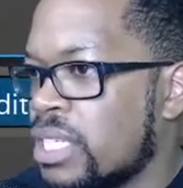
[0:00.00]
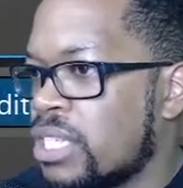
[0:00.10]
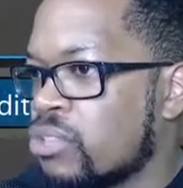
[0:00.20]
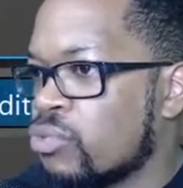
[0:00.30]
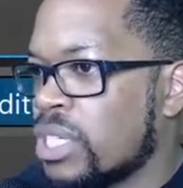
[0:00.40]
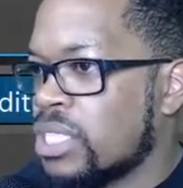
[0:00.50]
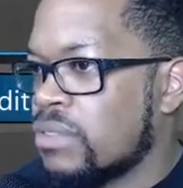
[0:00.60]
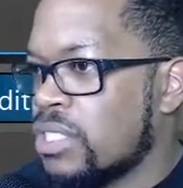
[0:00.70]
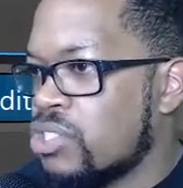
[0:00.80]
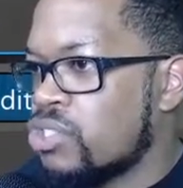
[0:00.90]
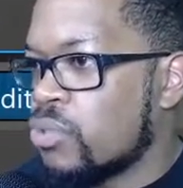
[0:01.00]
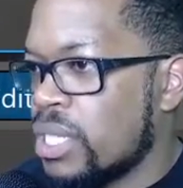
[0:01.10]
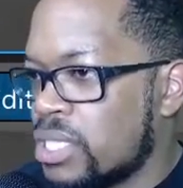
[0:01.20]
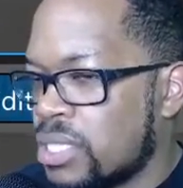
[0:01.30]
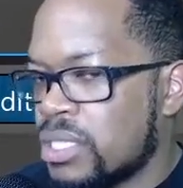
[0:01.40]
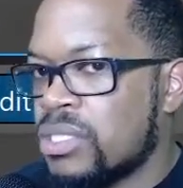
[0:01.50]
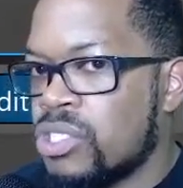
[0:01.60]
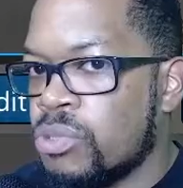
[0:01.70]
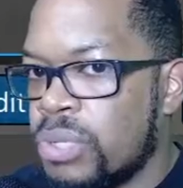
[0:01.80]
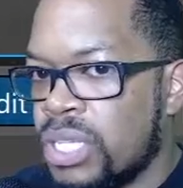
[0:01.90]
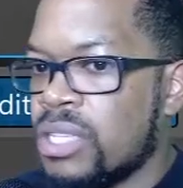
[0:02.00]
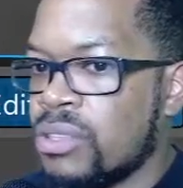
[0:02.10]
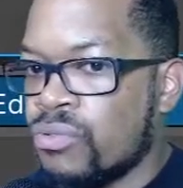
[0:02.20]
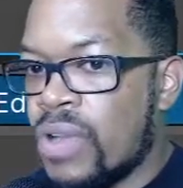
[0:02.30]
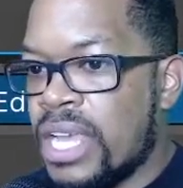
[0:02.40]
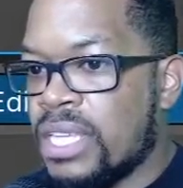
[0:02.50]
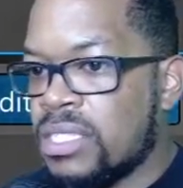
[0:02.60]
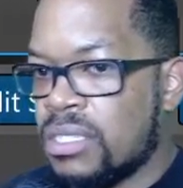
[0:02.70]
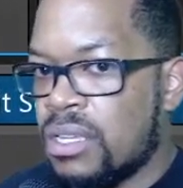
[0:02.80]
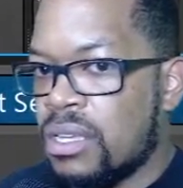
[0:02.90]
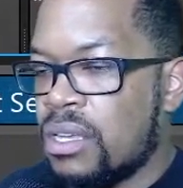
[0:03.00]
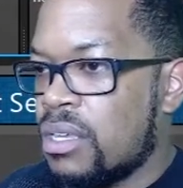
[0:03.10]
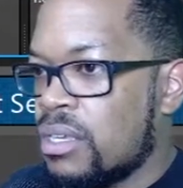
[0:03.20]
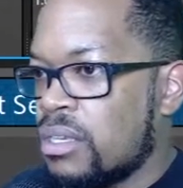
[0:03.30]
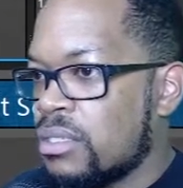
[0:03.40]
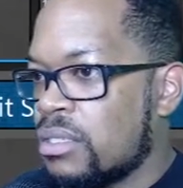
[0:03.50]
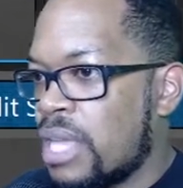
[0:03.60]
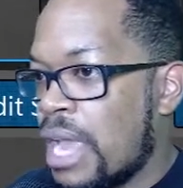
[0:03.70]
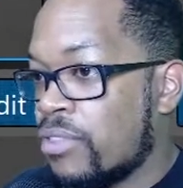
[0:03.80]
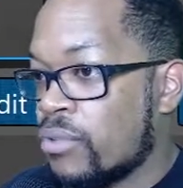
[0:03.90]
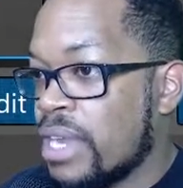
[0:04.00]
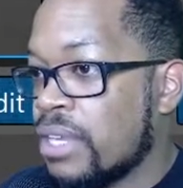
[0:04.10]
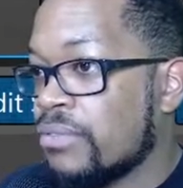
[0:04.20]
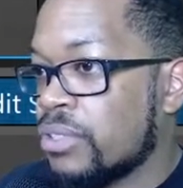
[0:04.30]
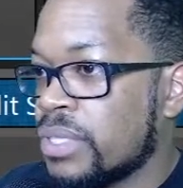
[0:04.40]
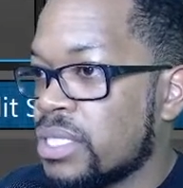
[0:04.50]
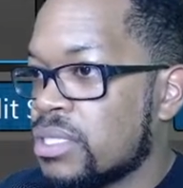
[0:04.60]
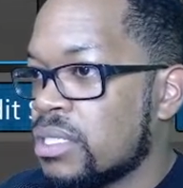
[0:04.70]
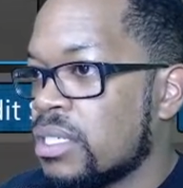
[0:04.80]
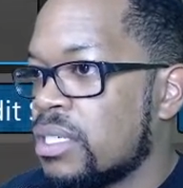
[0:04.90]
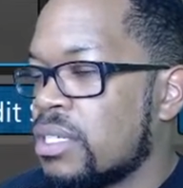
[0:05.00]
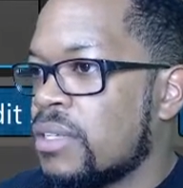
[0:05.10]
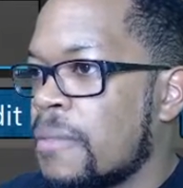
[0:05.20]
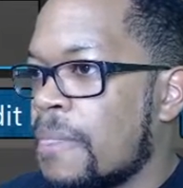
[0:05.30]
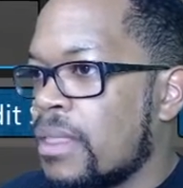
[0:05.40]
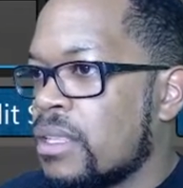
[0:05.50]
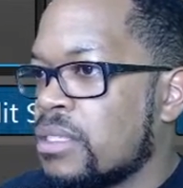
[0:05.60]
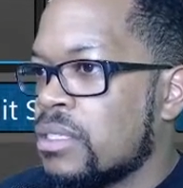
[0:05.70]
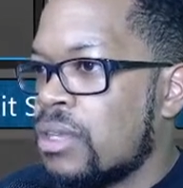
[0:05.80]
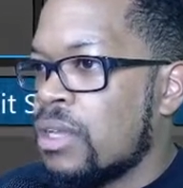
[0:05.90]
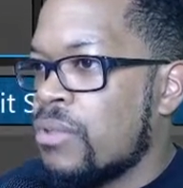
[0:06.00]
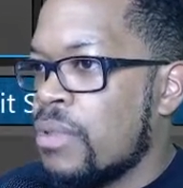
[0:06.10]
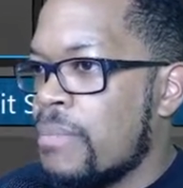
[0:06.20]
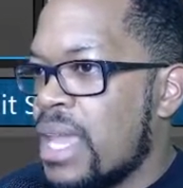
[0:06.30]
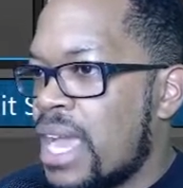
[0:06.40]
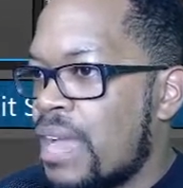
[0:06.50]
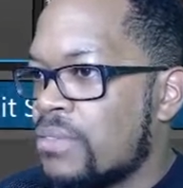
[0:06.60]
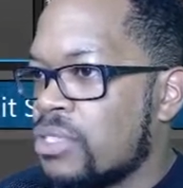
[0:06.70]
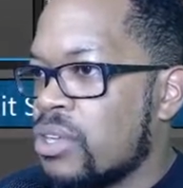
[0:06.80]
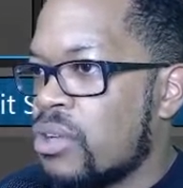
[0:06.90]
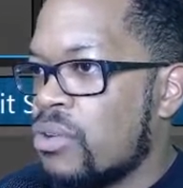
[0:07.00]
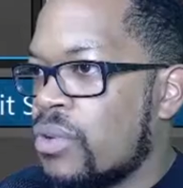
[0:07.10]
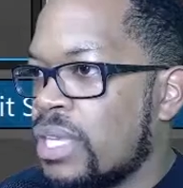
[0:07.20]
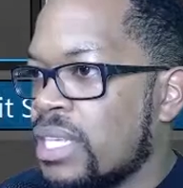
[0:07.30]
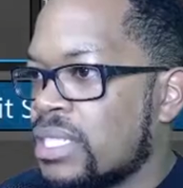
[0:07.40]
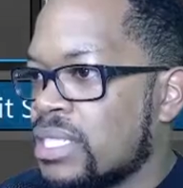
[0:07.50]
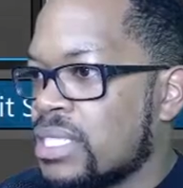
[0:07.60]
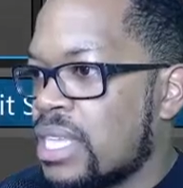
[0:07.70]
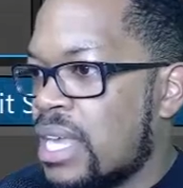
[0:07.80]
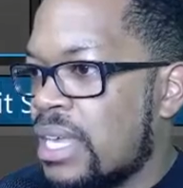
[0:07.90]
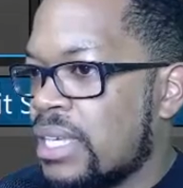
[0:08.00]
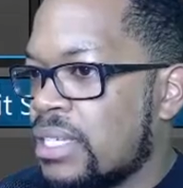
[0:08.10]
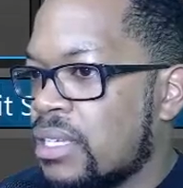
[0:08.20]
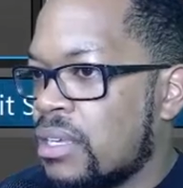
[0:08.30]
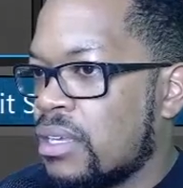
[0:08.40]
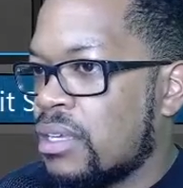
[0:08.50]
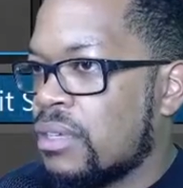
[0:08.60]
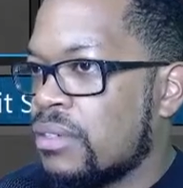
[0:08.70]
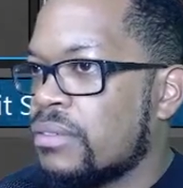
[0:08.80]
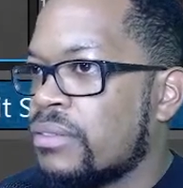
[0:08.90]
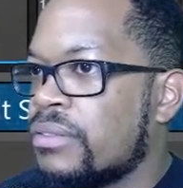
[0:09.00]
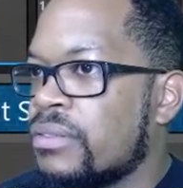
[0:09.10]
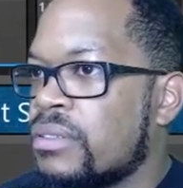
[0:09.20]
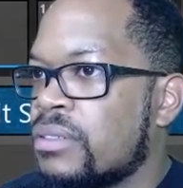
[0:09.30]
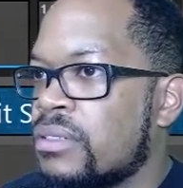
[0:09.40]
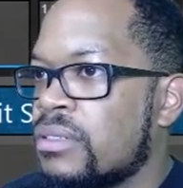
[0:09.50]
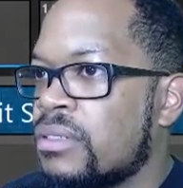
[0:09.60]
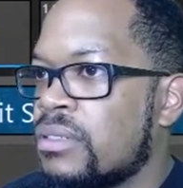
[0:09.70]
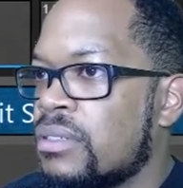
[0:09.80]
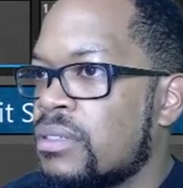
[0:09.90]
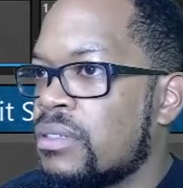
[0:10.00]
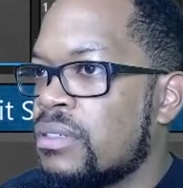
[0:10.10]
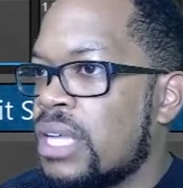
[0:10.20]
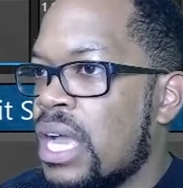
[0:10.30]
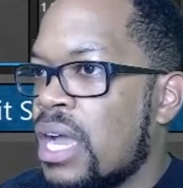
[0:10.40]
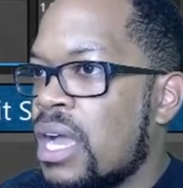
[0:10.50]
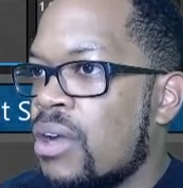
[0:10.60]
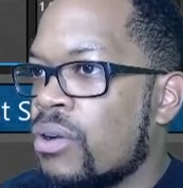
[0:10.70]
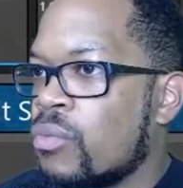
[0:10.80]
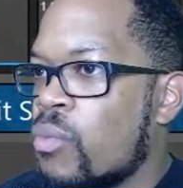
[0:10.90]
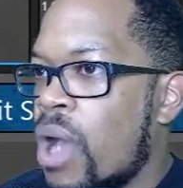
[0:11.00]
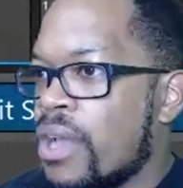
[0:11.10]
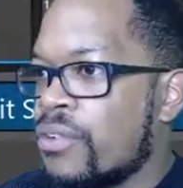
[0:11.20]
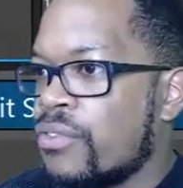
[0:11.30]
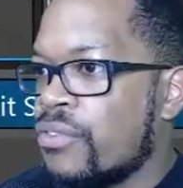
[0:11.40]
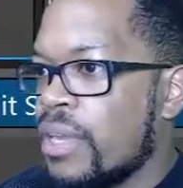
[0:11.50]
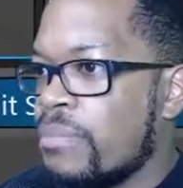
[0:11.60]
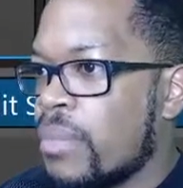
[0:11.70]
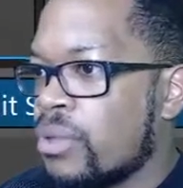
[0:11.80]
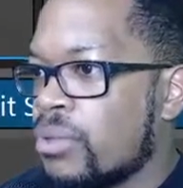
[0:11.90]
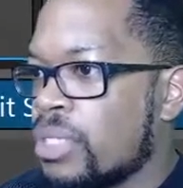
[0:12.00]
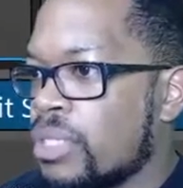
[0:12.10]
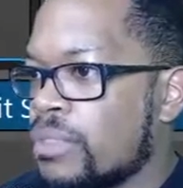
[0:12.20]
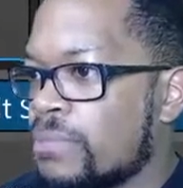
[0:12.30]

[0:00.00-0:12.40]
get the rest of these joints to be in the right, have the right influence. We may have to go inside of our wireframe mode.